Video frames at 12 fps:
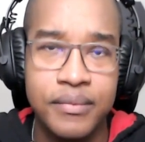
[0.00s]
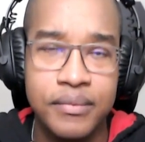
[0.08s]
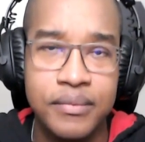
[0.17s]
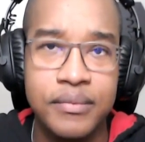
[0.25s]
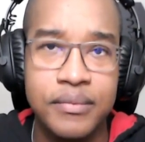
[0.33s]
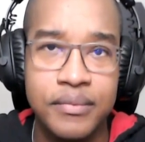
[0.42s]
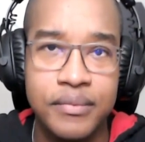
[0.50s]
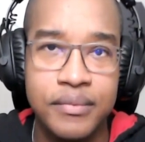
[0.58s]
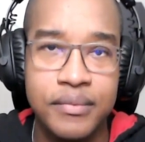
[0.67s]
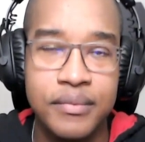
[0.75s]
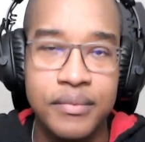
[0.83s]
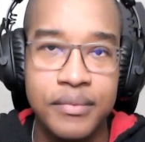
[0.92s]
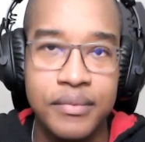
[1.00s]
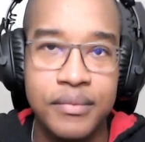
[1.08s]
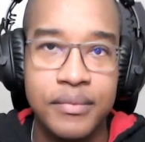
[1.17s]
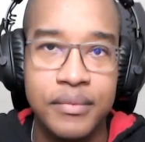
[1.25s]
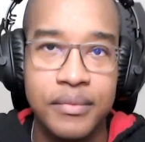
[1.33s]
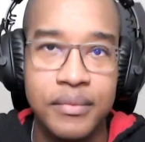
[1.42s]

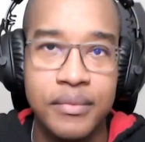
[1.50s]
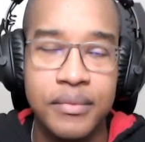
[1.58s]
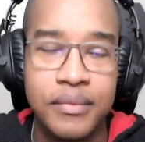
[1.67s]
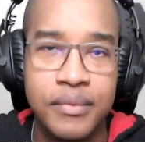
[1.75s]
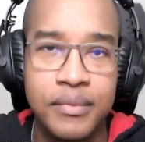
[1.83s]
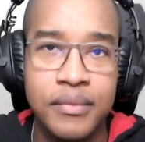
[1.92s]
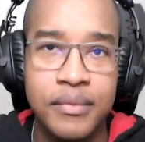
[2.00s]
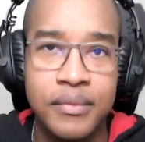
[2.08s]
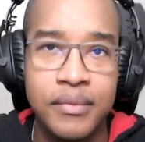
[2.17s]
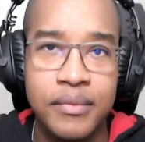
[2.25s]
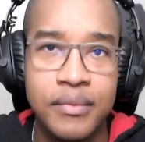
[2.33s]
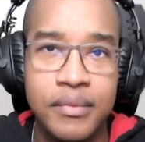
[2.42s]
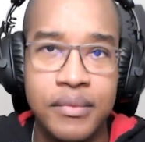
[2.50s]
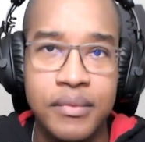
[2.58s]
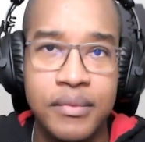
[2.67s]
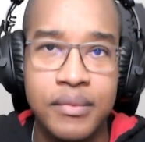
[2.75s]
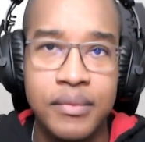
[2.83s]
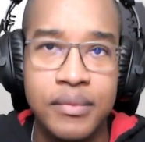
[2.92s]

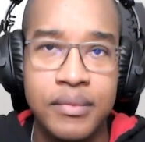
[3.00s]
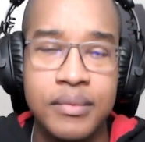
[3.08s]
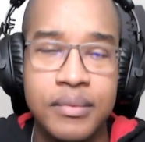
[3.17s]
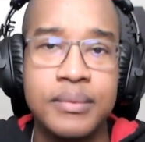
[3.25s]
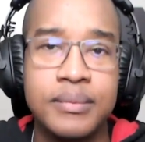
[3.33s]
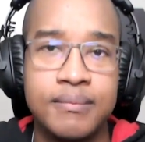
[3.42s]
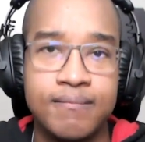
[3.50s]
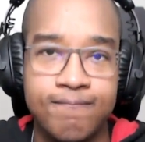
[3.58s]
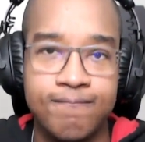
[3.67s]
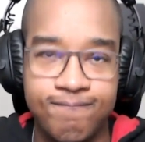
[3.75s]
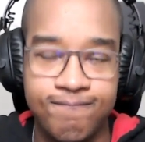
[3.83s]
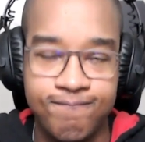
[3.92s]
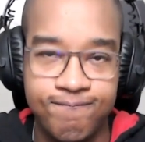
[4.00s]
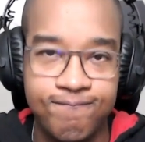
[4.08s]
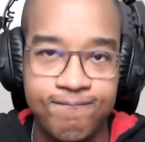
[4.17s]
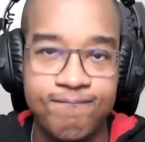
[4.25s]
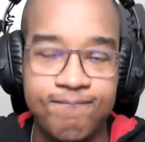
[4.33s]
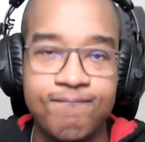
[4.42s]

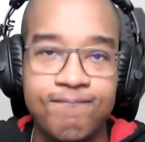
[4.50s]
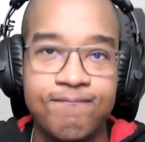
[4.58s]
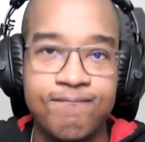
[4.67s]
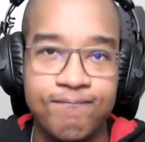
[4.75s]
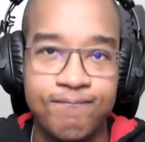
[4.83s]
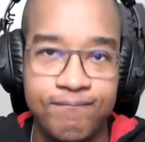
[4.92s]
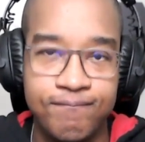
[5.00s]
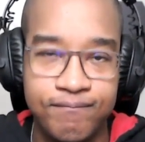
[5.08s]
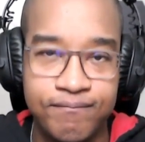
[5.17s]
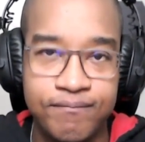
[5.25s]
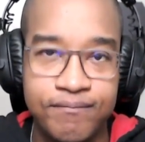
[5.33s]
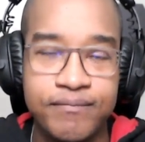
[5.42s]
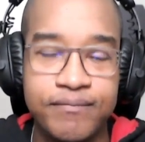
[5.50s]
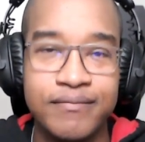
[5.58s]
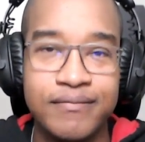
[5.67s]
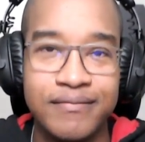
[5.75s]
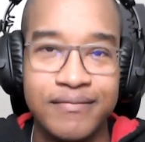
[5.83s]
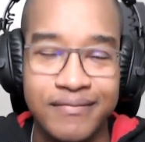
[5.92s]

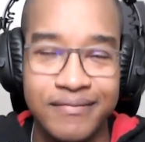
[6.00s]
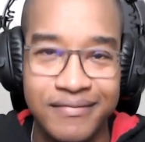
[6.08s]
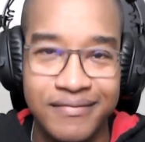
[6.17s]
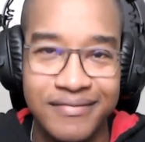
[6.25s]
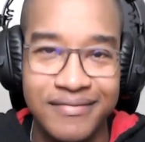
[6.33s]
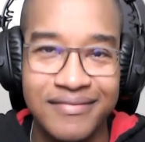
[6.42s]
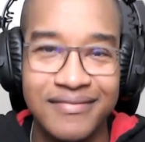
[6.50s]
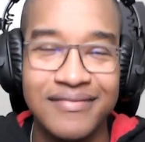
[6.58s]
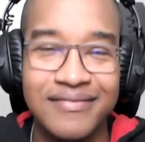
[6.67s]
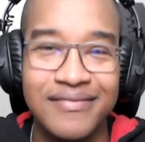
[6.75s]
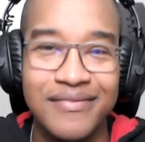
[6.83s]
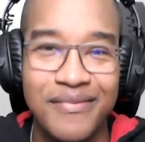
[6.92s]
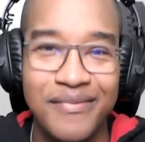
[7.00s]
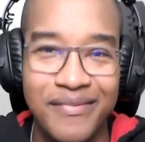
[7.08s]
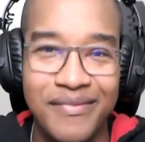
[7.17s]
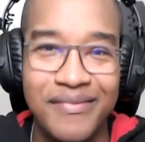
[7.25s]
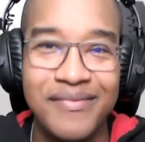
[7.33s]
The person shown says nothing.